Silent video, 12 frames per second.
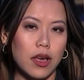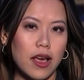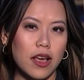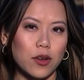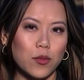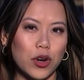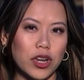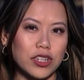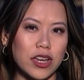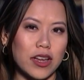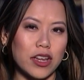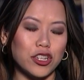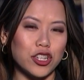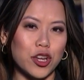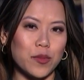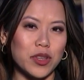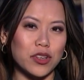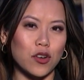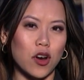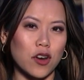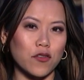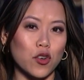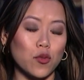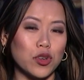Hey, good morning, Jan and Jim. This
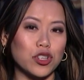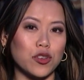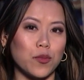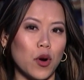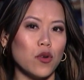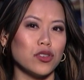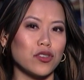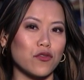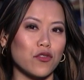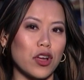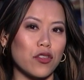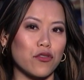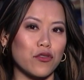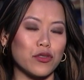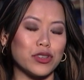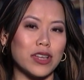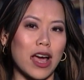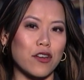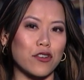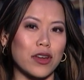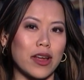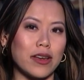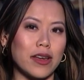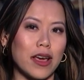carnival was supposed to run through
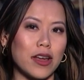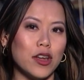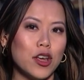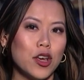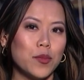Saturday night,